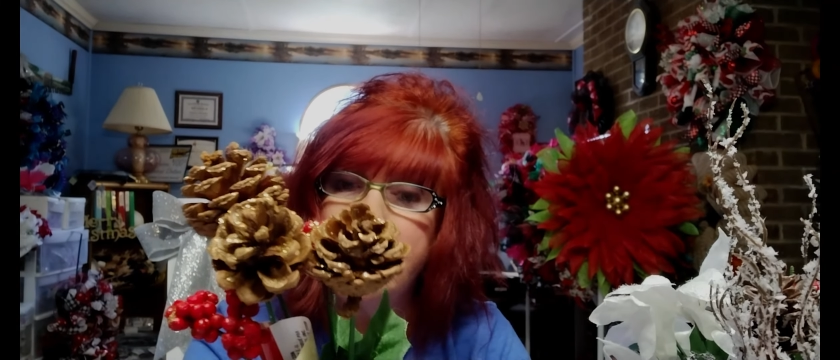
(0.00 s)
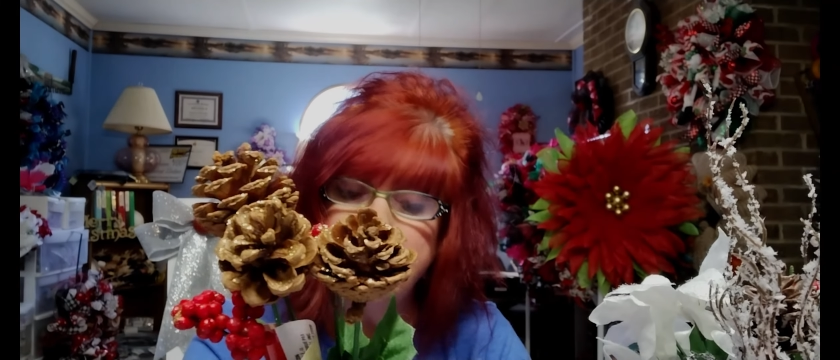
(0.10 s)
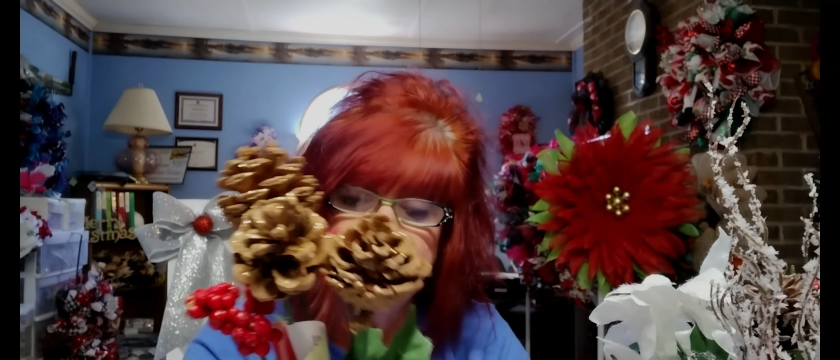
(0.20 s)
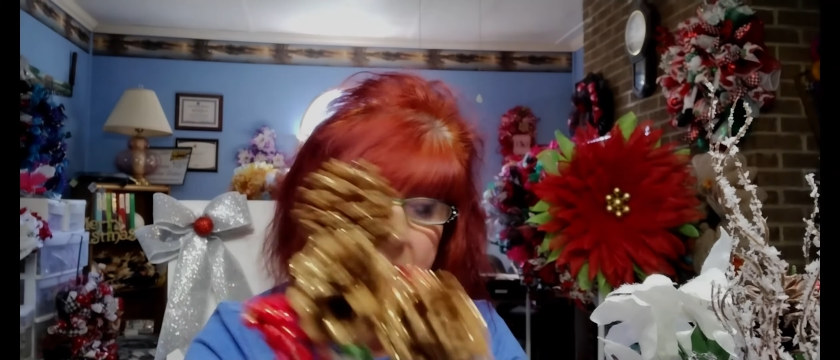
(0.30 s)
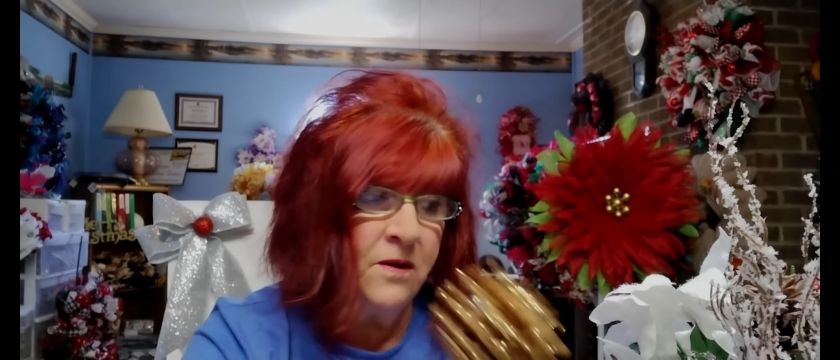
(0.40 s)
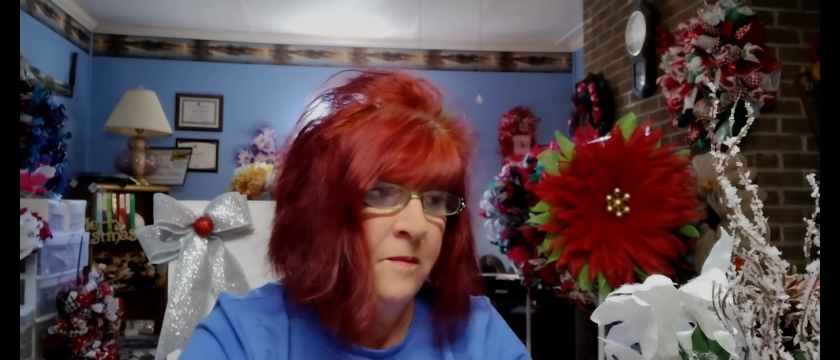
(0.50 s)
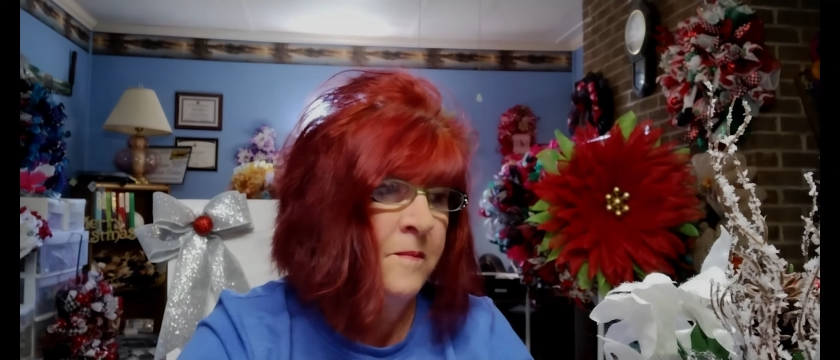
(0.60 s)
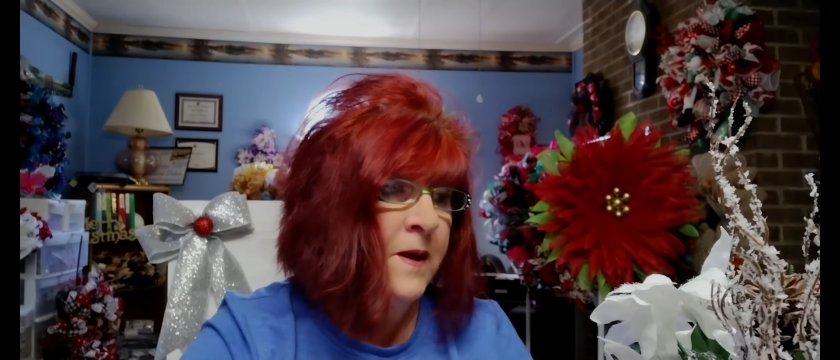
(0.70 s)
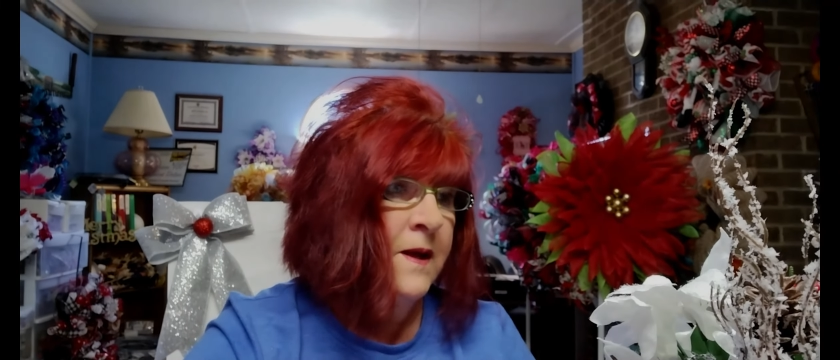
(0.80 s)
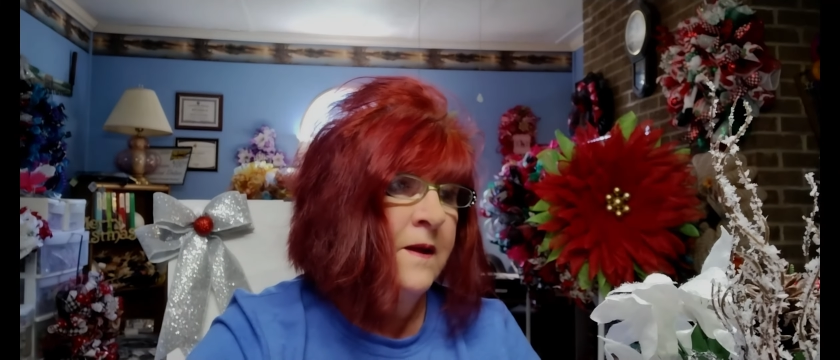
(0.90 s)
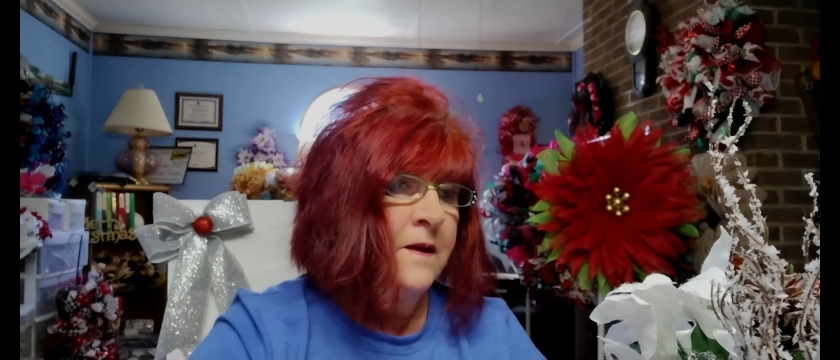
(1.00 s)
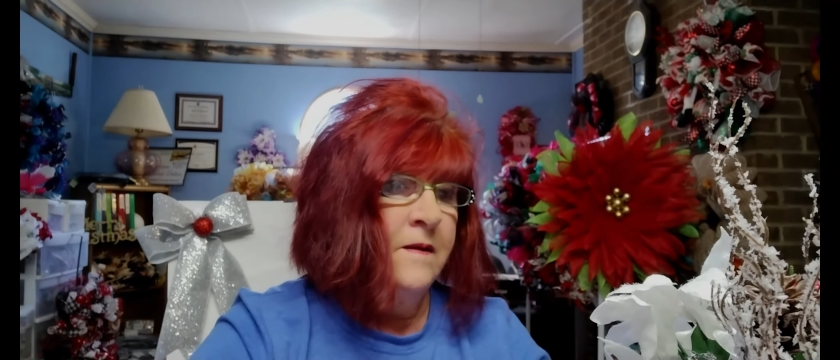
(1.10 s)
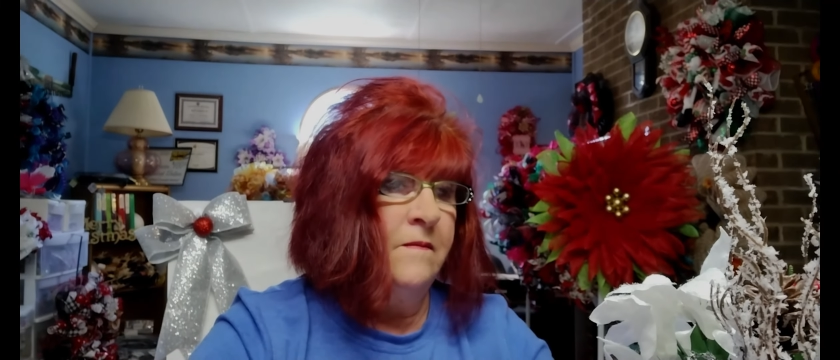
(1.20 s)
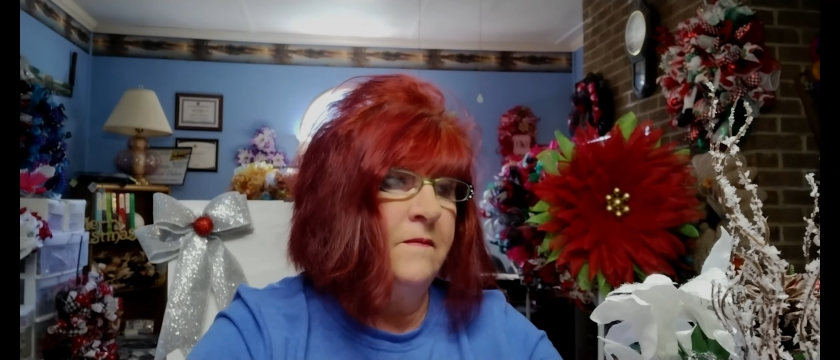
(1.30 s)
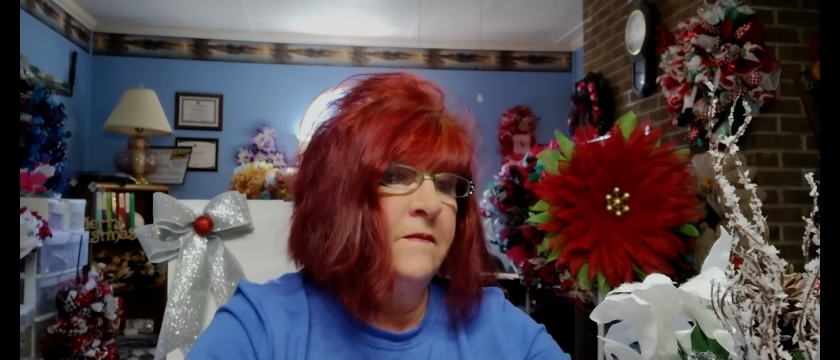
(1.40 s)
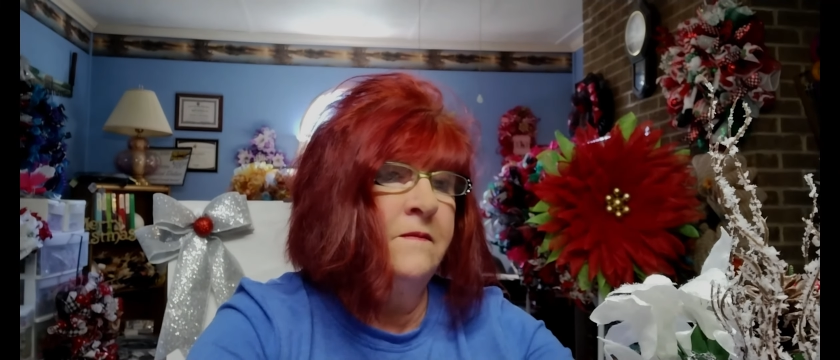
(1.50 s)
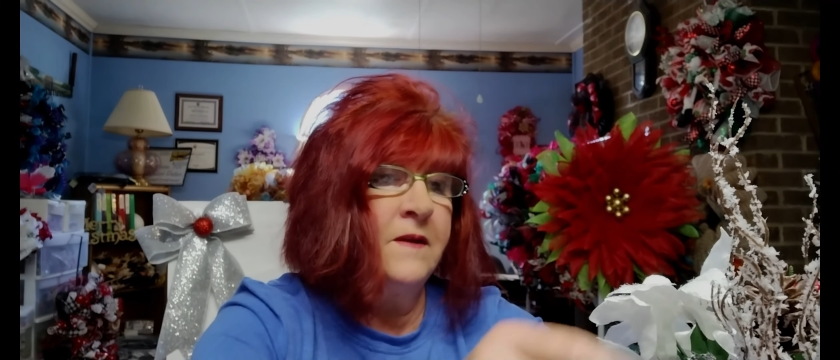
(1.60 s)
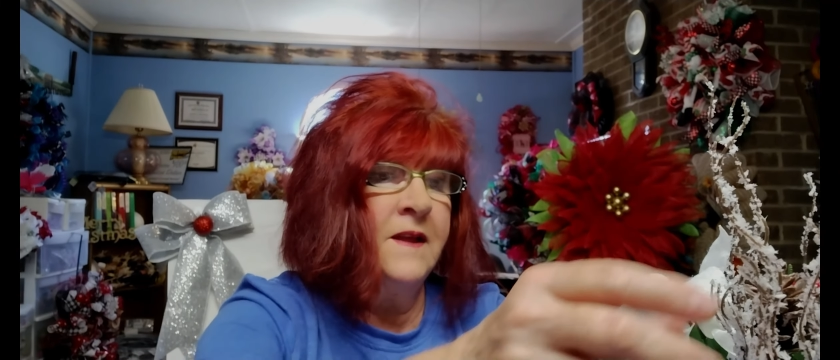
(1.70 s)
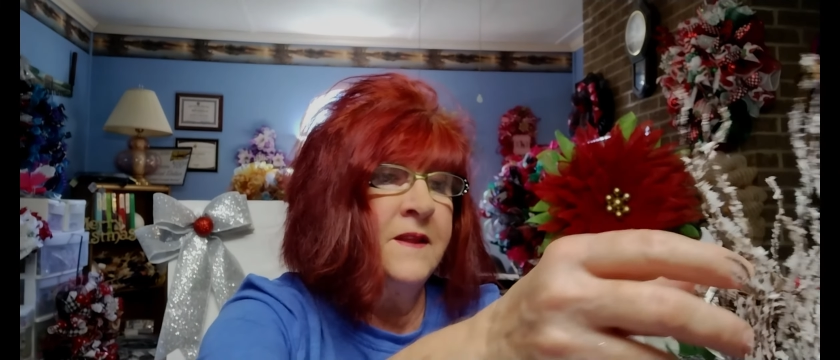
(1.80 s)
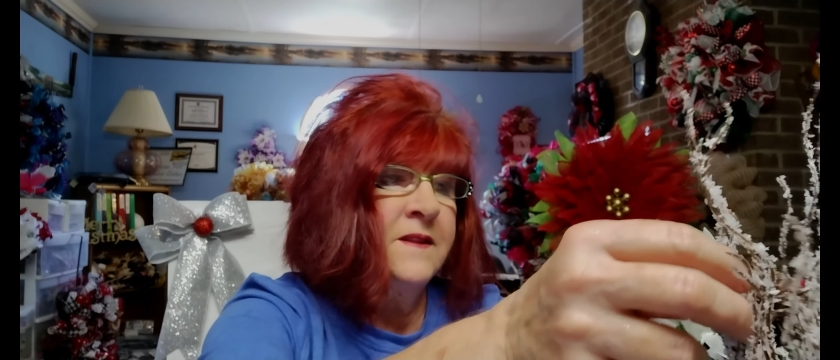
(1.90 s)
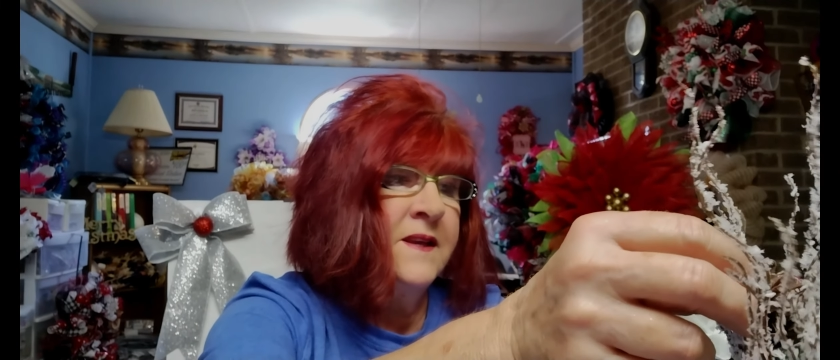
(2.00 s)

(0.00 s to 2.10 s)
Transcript: cones on them. And then